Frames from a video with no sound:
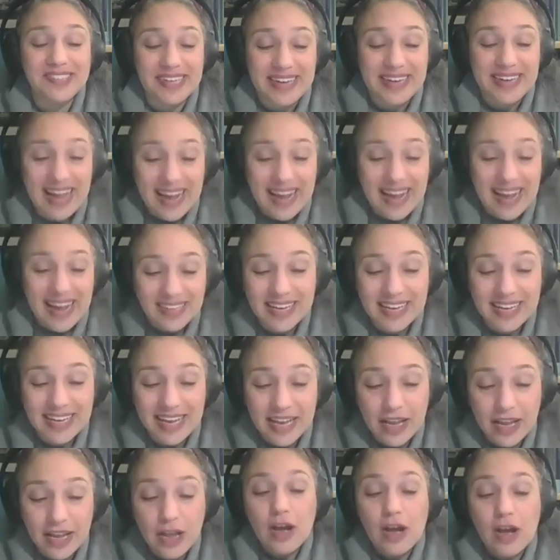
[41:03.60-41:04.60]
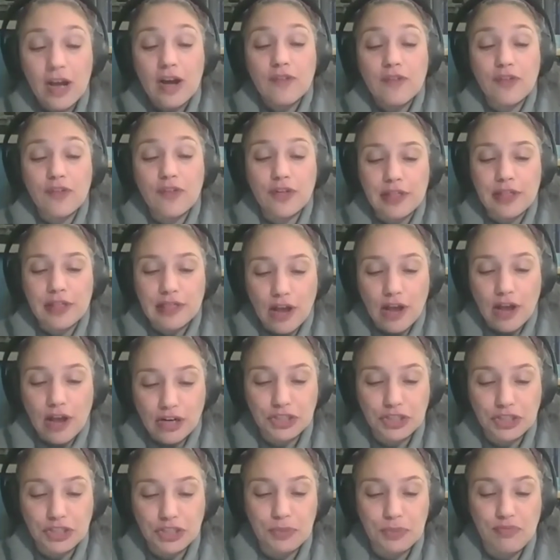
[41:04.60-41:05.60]
synecdoche for the
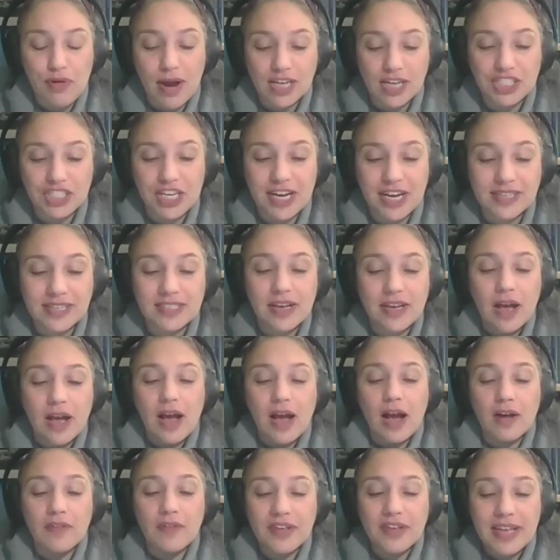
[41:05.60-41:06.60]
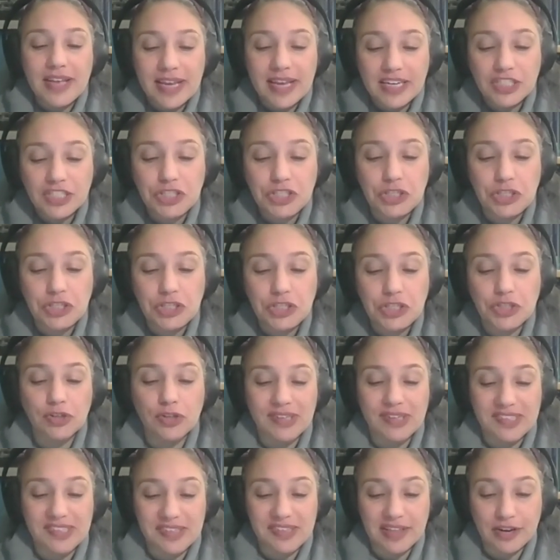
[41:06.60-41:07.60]
larger project of Yiddish
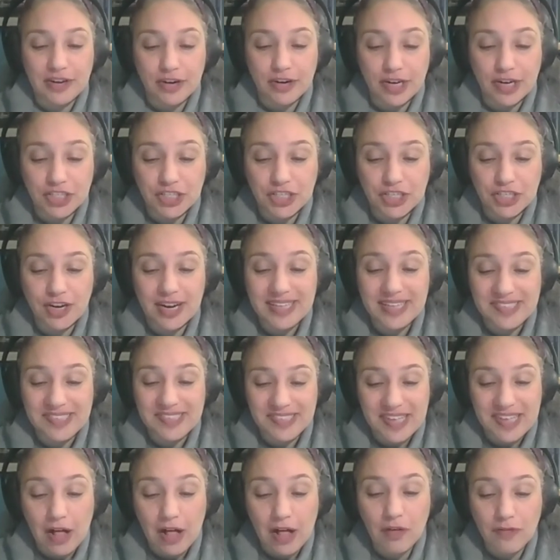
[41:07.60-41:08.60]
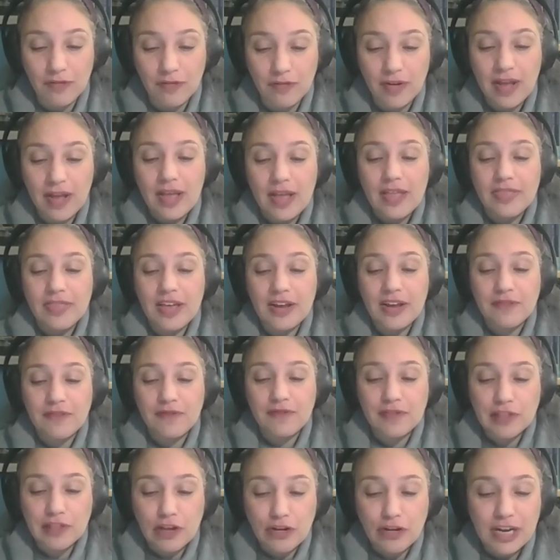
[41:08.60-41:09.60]
children's literature itself
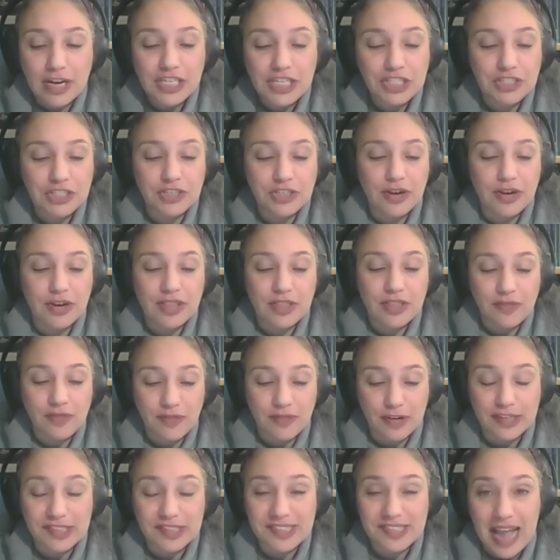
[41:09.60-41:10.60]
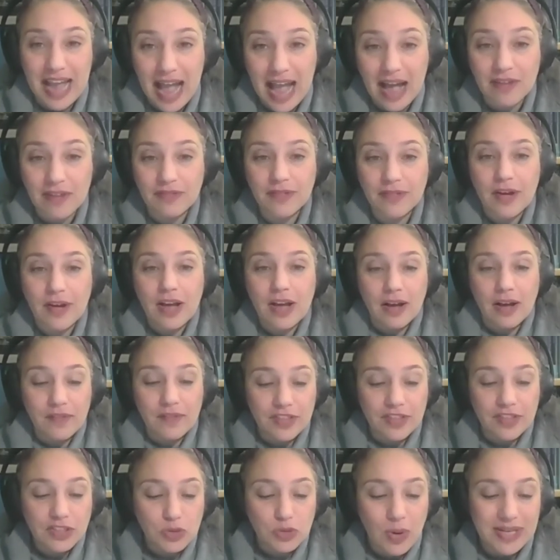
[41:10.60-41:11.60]
that flourished during the first half of
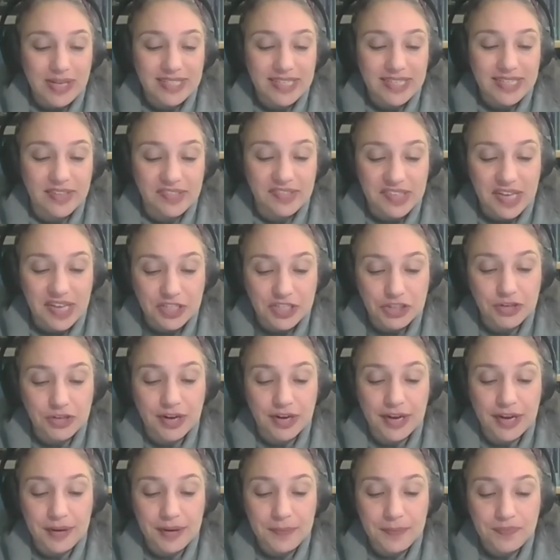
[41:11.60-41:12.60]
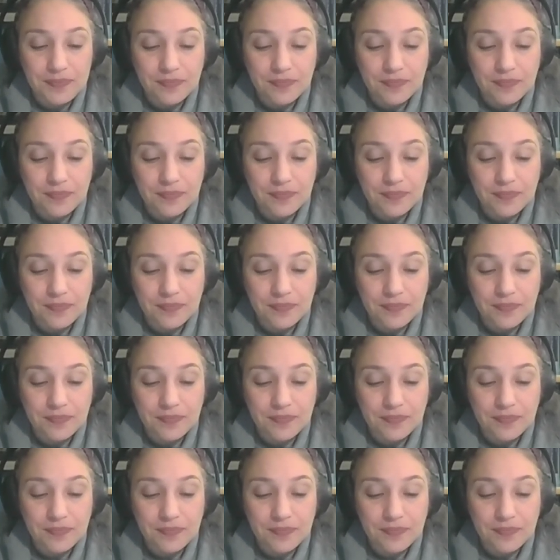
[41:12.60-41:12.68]
the 20th century.